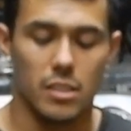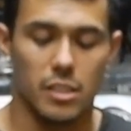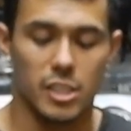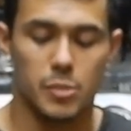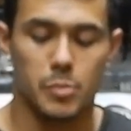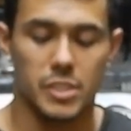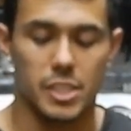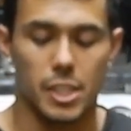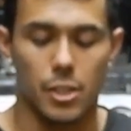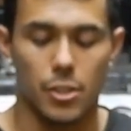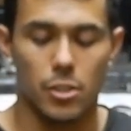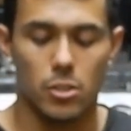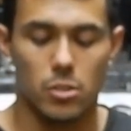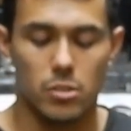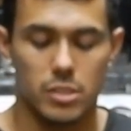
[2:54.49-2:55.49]
this
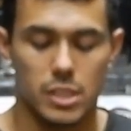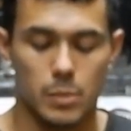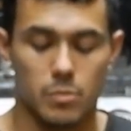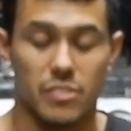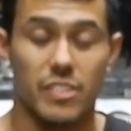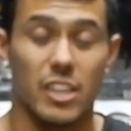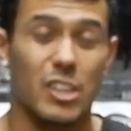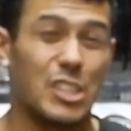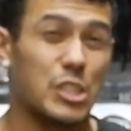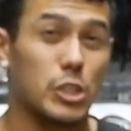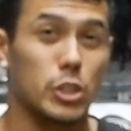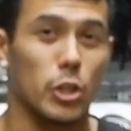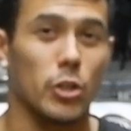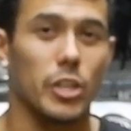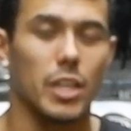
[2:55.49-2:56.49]
material seems very
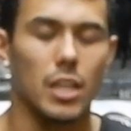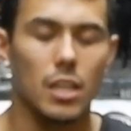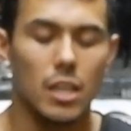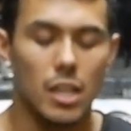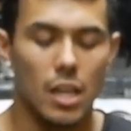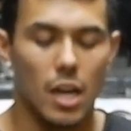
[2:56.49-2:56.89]
sturdy,